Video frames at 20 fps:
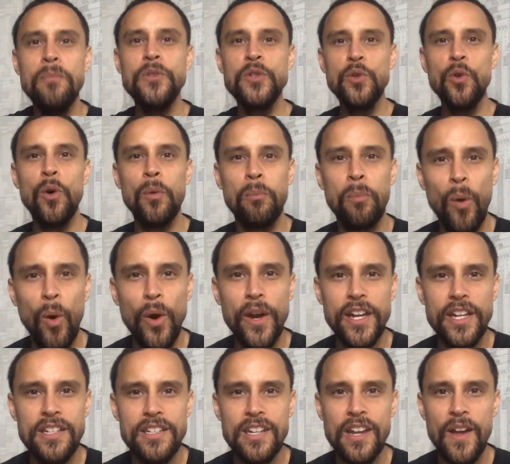to a
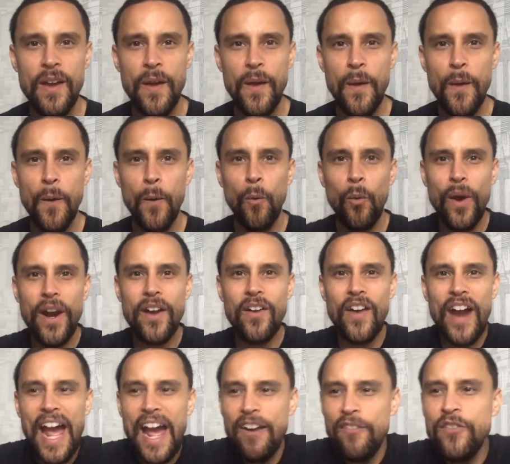point
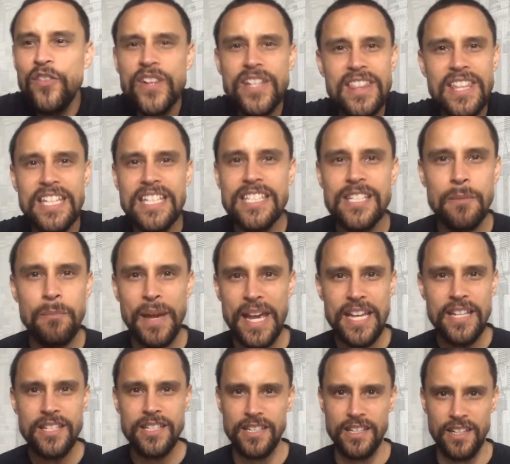where everything's
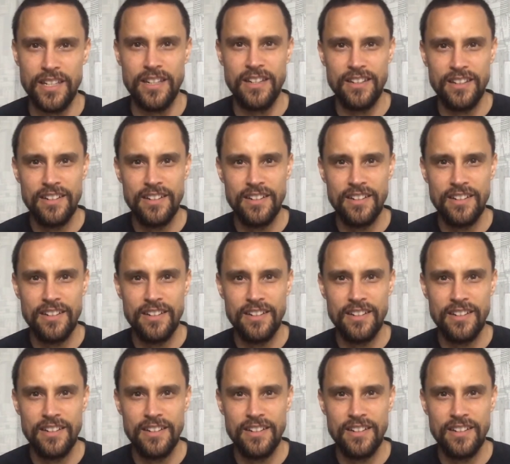amazing.